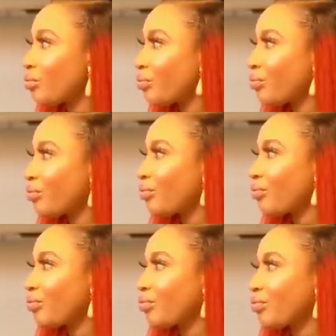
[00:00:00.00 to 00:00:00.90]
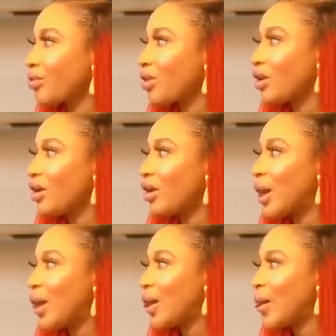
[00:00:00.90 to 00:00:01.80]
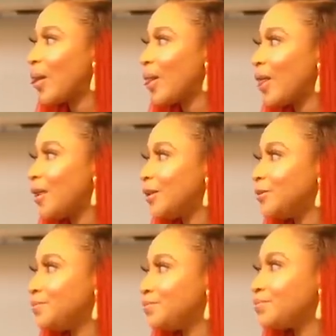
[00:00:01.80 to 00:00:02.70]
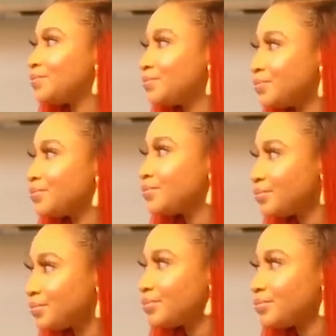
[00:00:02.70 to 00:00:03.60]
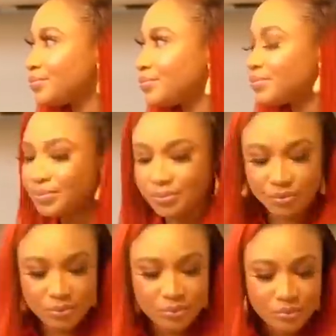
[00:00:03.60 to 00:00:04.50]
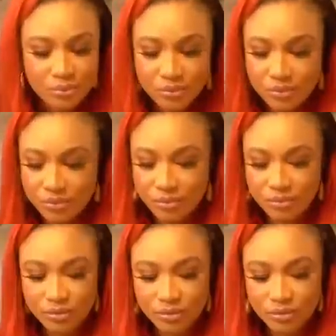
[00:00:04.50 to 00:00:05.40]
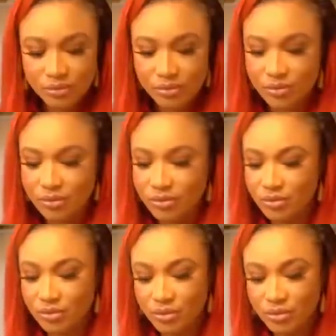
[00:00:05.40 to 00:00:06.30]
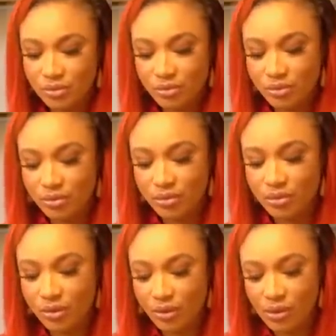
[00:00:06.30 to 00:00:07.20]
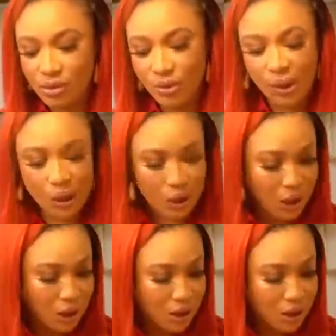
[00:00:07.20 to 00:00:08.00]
(silent)